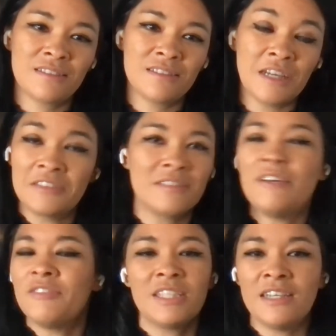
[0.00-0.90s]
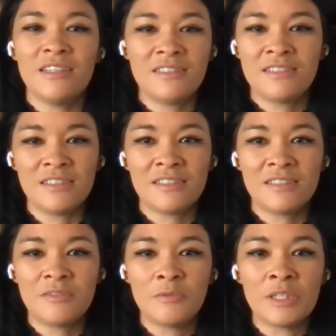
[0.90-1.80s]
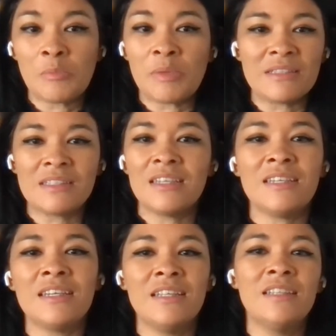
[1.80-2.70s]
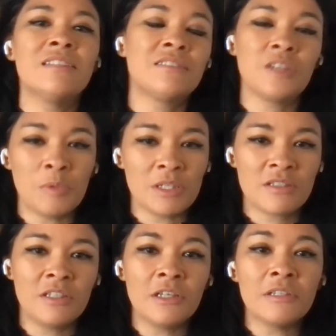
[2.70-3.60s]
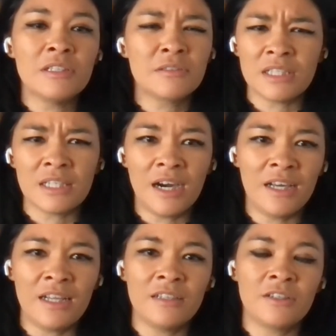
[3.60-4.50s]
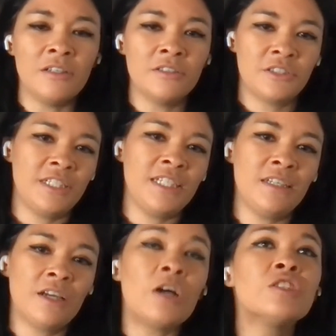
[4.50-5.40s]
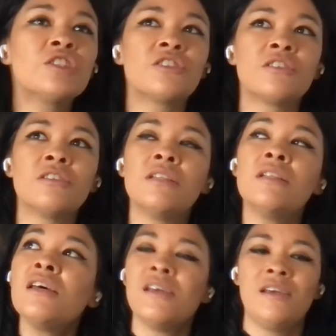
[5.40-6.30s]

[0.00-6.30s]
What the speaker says: I just love it there. It's just really busy and there's so much to do, and it's really arty and cultural.